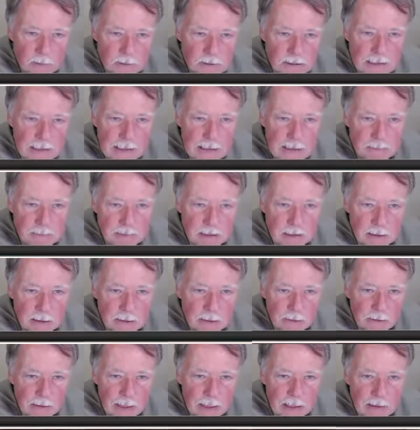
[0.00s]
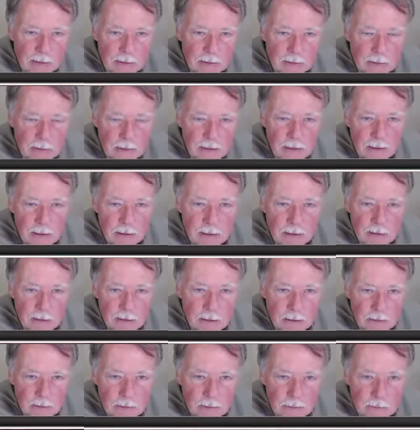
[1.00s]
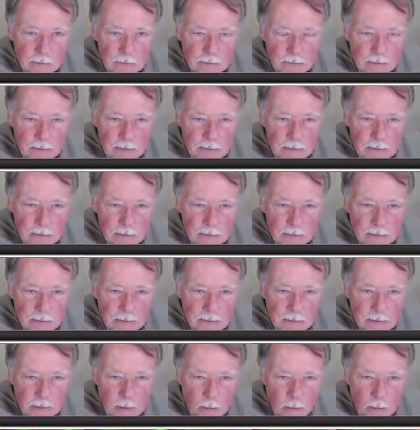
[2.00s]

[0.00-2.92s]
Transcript: seams in the ground. You know, the the